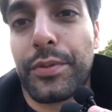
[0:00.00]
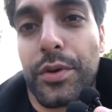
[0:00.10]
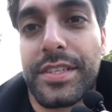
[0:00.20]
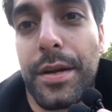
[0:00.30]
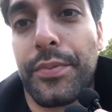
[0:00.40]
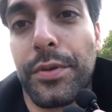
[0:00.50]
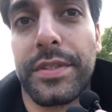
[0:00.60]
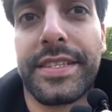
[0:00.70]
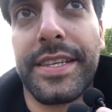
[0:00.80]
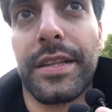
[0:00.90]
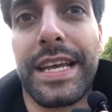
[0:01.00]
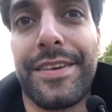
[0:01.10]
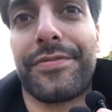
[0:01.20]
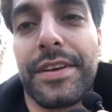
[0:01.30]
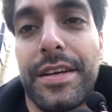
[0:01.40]
Boris is going to pull the deal
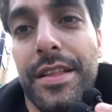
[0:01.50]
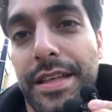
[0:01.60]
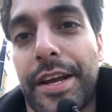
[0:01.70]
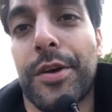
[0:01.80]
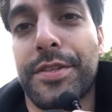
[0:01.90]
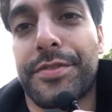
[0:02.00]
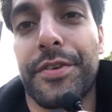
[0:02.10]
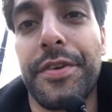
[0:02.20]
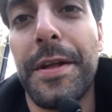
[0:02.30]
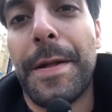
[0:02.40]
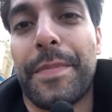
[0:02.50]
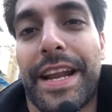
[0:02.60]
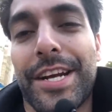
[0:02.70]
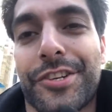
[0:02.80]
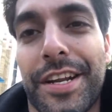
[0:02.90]
if that goes through. But
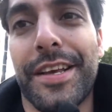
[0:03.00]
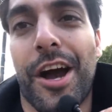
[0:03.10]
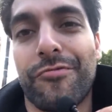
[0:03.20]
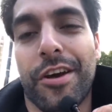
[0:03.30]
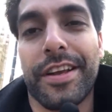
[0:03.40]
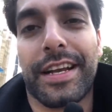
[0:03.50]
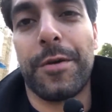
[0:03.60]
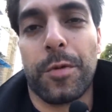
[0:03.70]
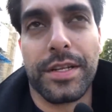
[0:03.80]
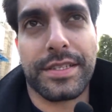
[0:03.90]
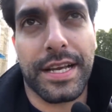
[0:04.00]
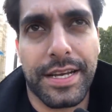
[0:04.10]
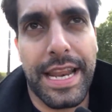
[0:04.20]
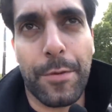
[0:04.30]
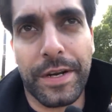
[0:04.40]
actually, ironically, what
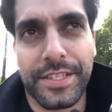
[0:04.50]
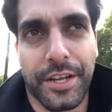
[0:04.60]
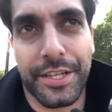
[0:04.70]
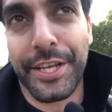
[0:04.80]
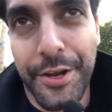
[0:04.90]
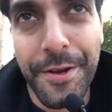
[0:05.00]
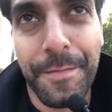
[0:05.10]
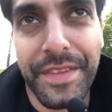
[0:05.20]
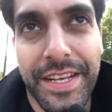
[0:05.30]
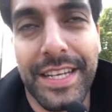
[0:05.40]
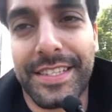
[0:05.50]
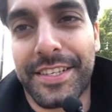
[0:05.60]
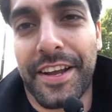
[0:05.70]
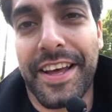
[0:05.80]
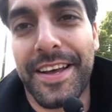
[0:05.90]
Letwin is going to do is
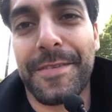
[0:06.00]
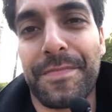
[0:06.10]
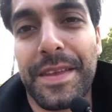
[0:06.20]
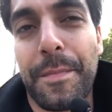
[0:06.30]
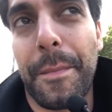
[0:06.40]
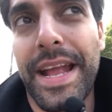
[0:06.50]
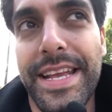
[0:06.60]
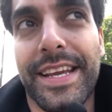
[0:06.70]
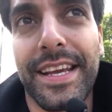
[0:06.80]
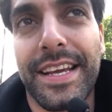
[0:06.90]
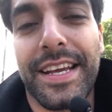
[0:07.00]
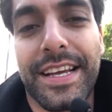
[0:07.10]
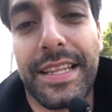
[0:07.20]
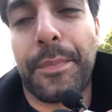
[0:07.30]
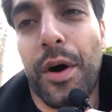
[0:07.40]
going to make
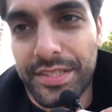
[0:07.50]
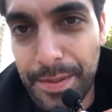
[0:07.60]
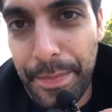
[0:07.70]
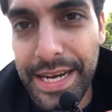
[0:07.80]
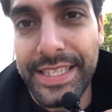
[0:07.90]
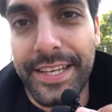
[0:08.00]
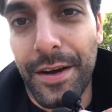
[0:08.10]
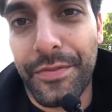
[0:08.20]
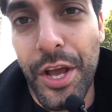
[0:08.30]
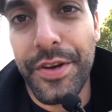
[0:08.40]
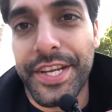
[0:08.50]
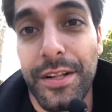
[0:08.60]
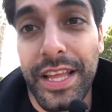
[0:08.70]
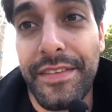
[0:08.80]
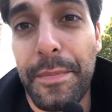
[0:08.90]
the possibility of no
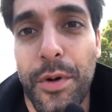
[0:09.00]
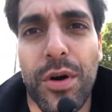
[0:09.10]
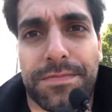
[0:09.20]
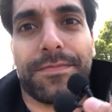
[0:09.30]
deal even more